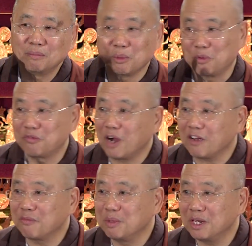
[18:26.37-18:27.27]
maybe
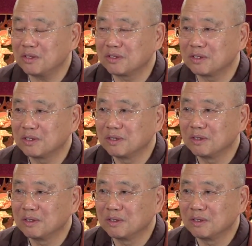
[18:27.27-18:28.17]
5 minutes,
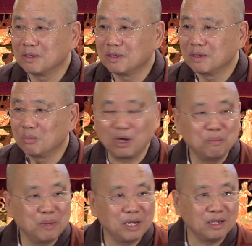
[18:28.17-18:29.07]

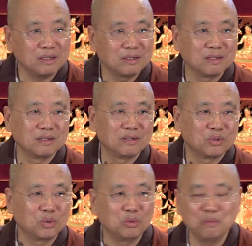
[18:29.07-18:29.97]
1 minute,
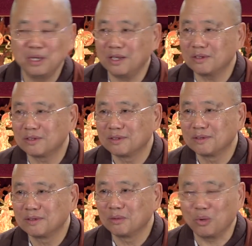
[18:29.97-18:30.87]
2 minutes,
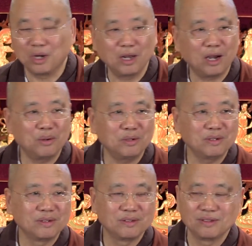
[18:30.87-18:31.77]
1
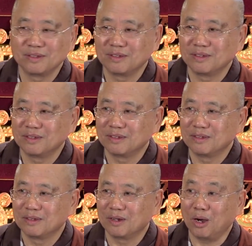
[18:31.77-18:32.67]
hour
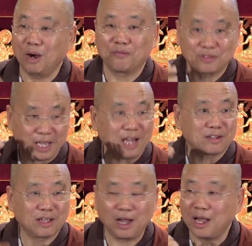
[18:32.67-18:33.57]
of
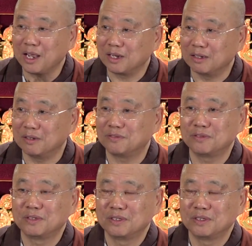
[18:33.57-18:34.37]
that kind of